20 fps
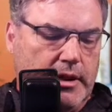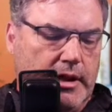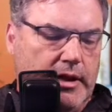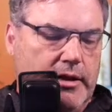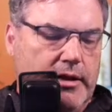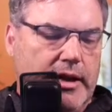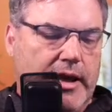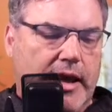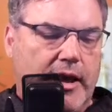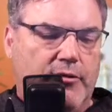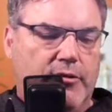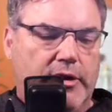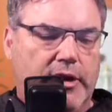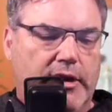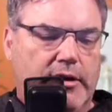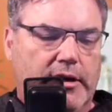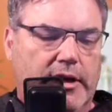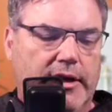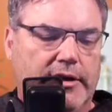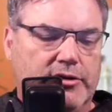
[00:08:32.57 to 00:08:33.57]
And now what
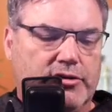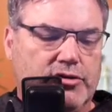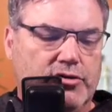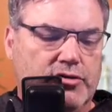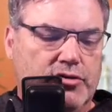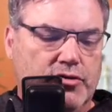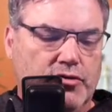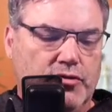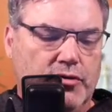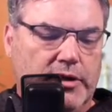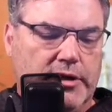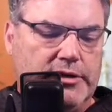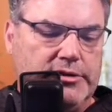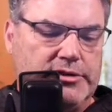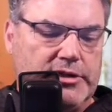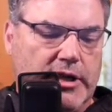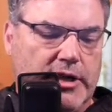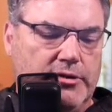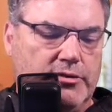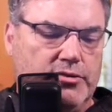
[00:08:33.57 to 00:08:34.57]
I'd like to do
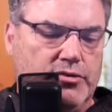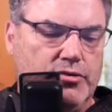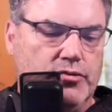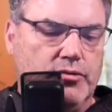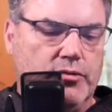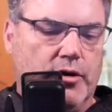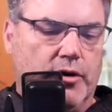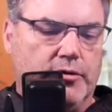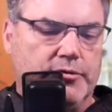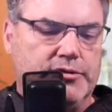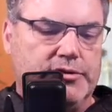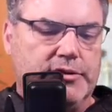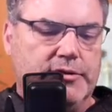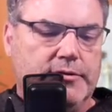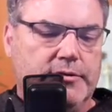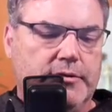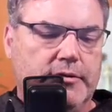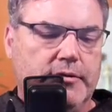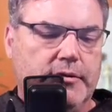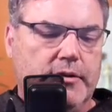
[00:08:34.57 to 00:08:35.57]
is undo those.
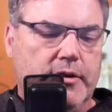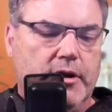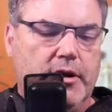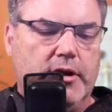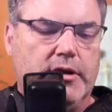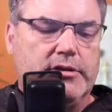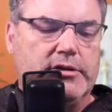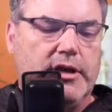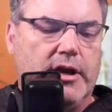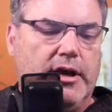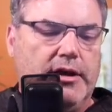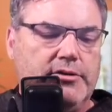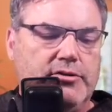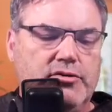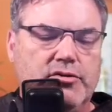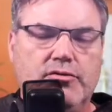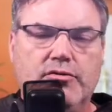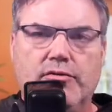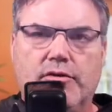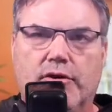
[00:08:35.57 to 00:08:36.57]
To
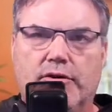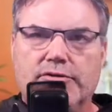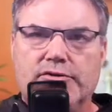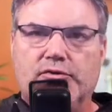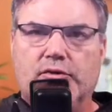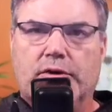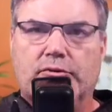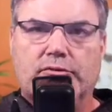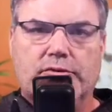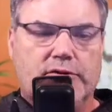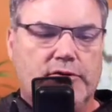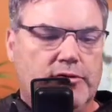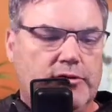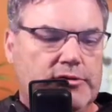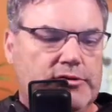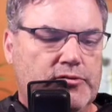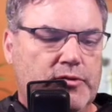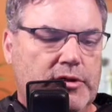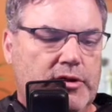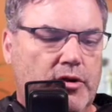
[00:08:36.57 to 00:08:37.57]
undo those, what we do
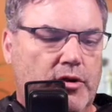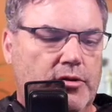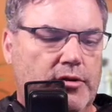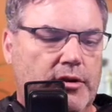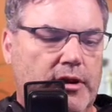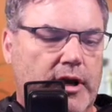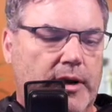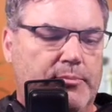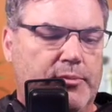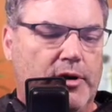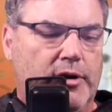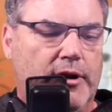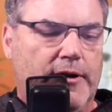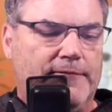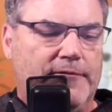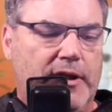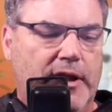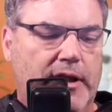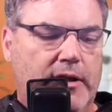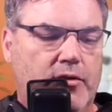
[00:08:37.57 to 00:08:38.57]
is we go to the upper
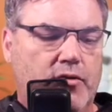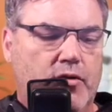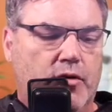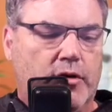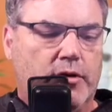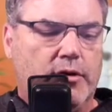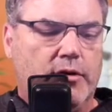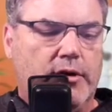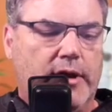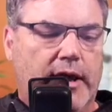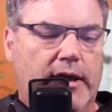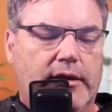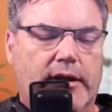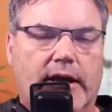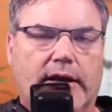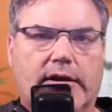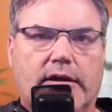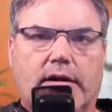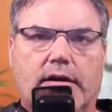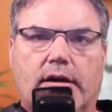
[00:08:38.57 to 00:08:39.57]
left-hand corner and
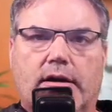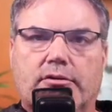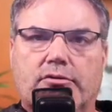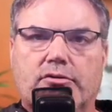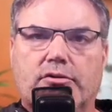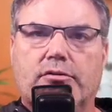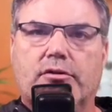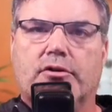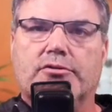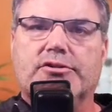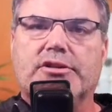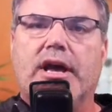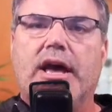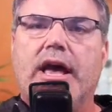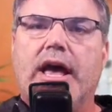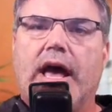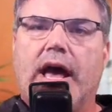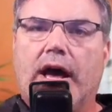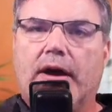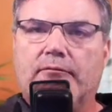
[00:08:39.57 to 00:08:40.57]
I can undo those.
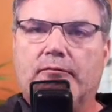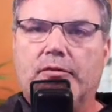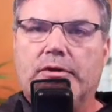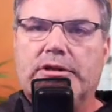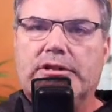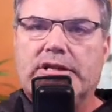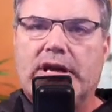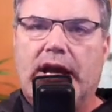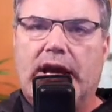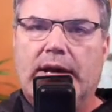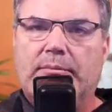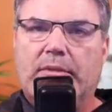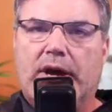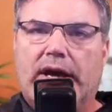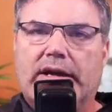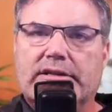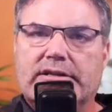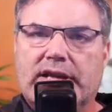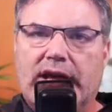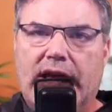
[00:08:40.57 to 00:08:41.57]
Every time
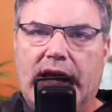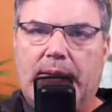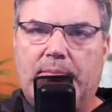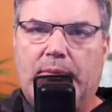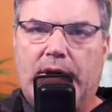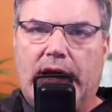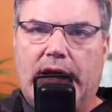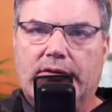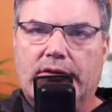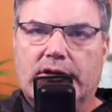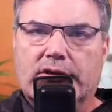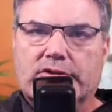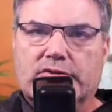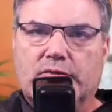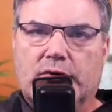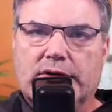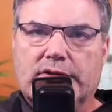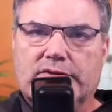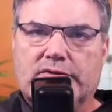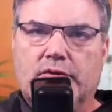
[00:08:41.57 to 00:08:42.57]
I tap on
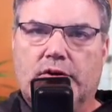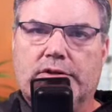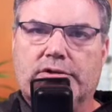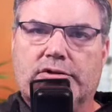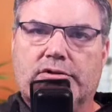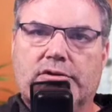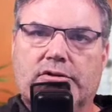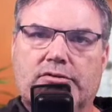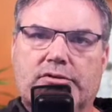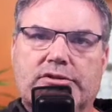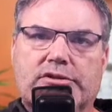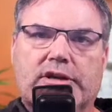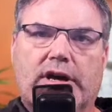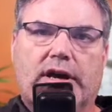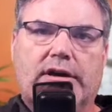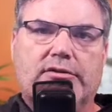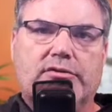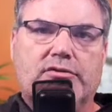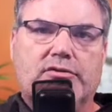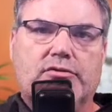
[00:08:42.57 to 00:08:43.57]
this, what it's going to do is
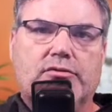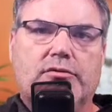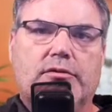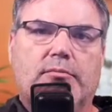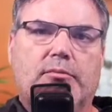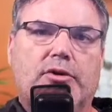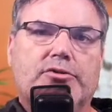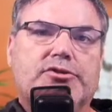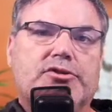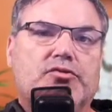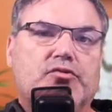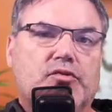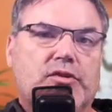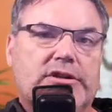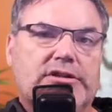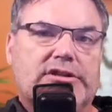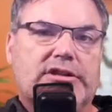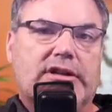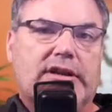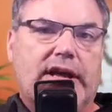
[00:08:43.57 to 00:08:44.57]
undo the most
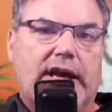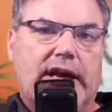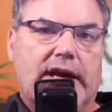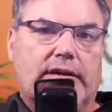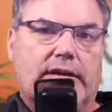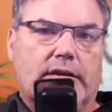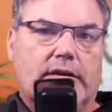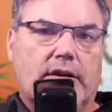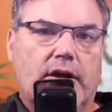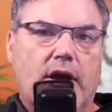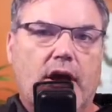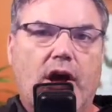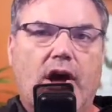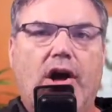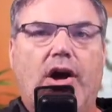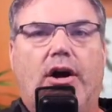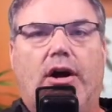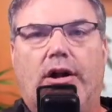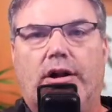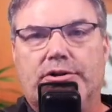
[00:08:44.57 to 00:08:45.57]
recent edit.
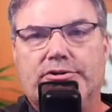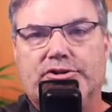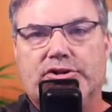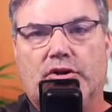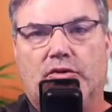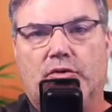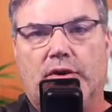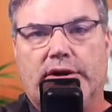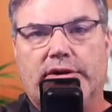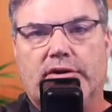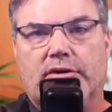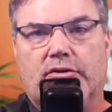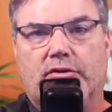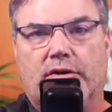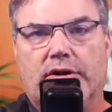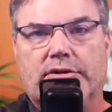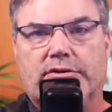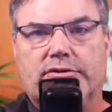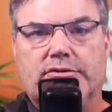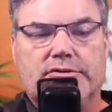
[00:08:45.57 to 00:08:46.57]
Also, what you're
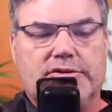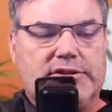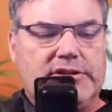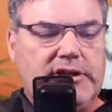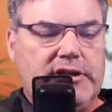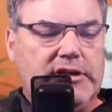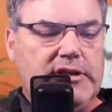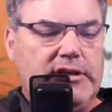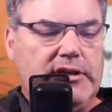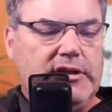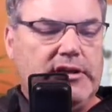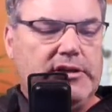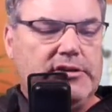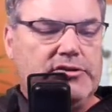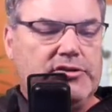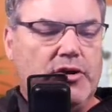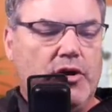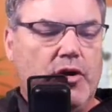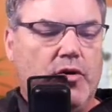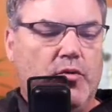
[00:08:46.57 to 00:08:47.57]
going to see
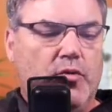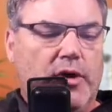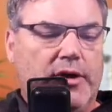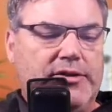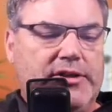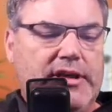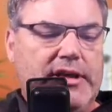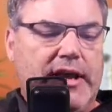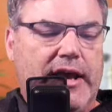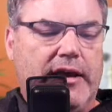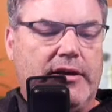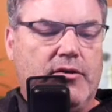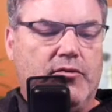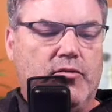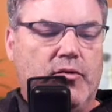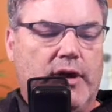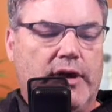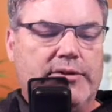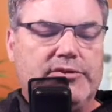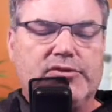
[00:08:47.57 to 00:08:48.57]
is what the edit
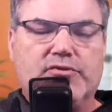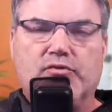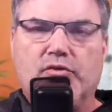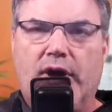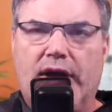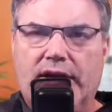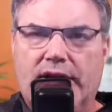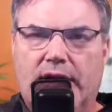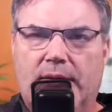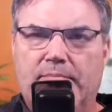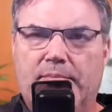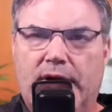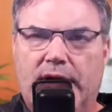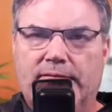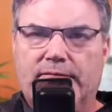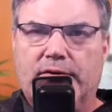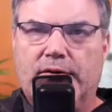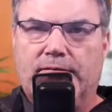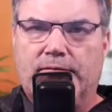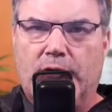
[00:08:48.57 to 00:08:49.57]
was right
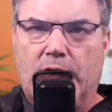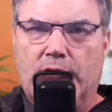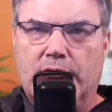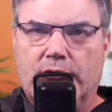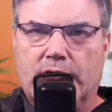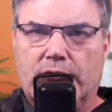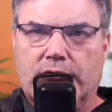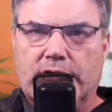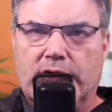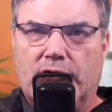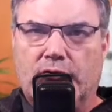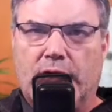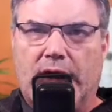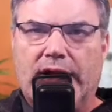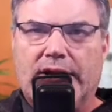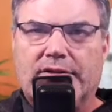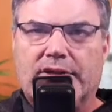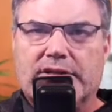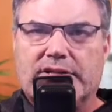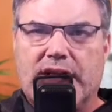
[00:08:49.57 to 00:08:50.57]
above the photo here,
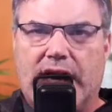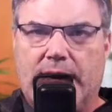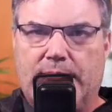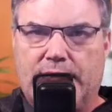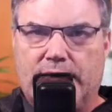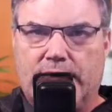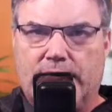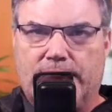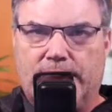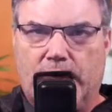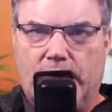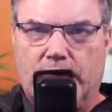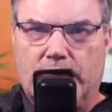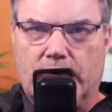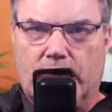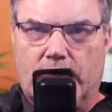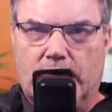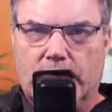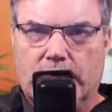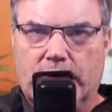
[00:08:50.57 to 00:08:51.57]
right at the top of the
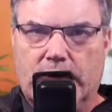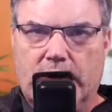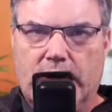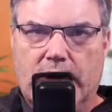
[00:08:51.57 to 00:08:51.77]
photo.